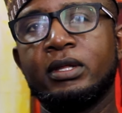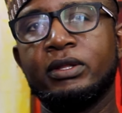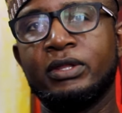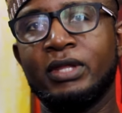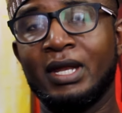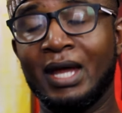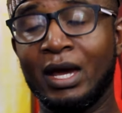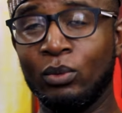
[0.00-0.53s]

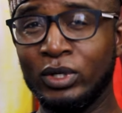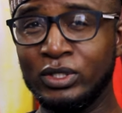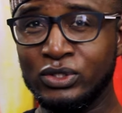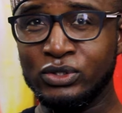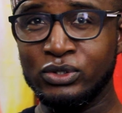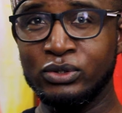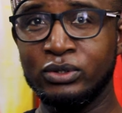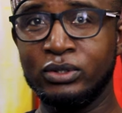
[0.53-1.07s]
then I went
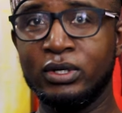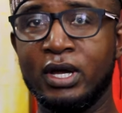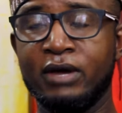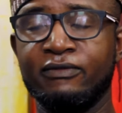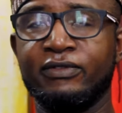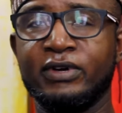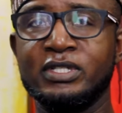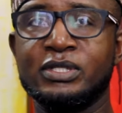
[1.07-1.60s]
to
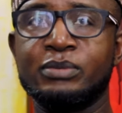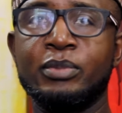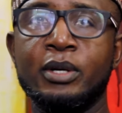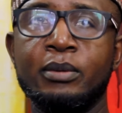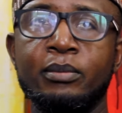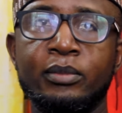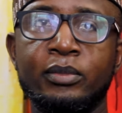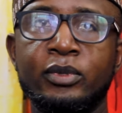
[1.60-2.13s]
Enfants
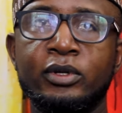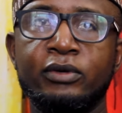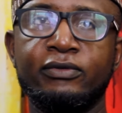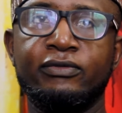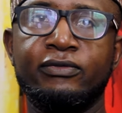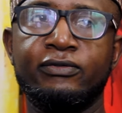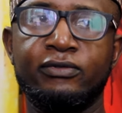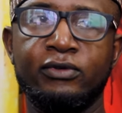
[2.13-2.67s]
Pim
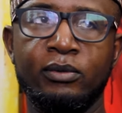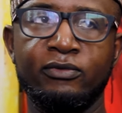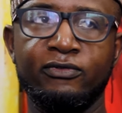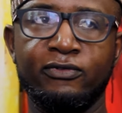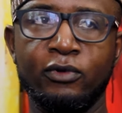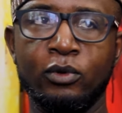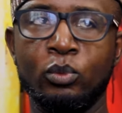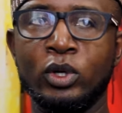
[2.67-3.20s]
from
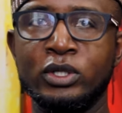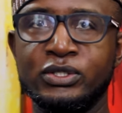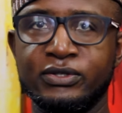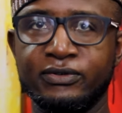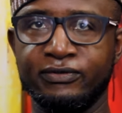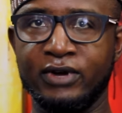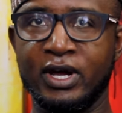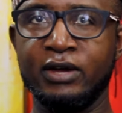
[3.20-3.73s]
Form 1
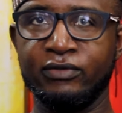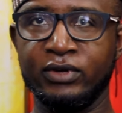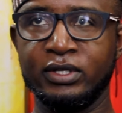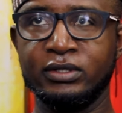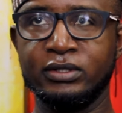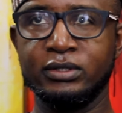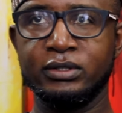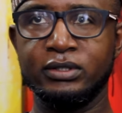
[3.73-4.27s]
to 5,
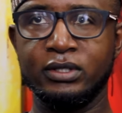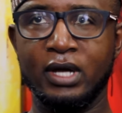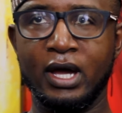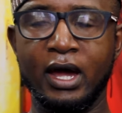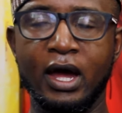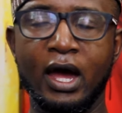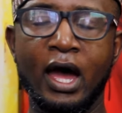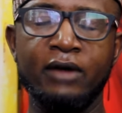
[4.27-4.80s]
and
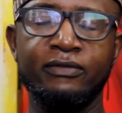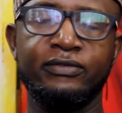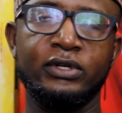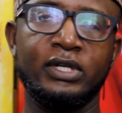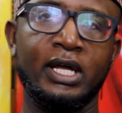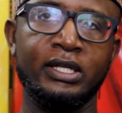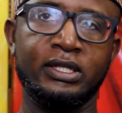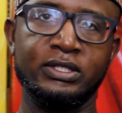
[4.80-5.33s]
I
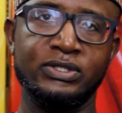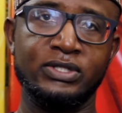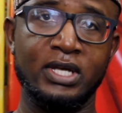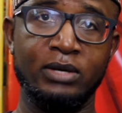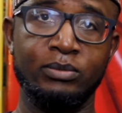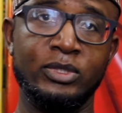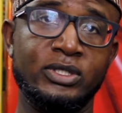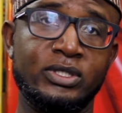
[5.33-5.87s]
feel like this
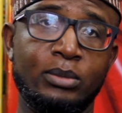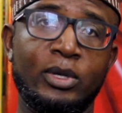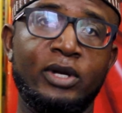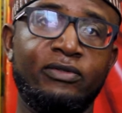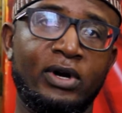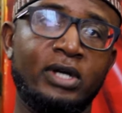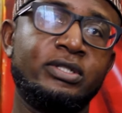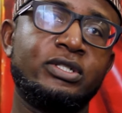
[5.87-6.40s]
gave me some
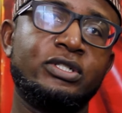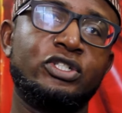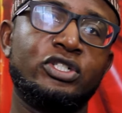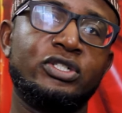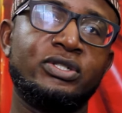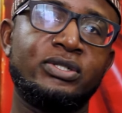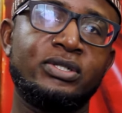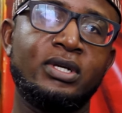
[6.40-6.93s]

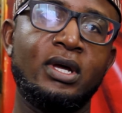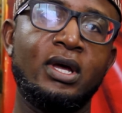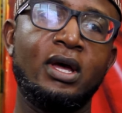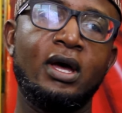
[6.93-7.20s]
advantages.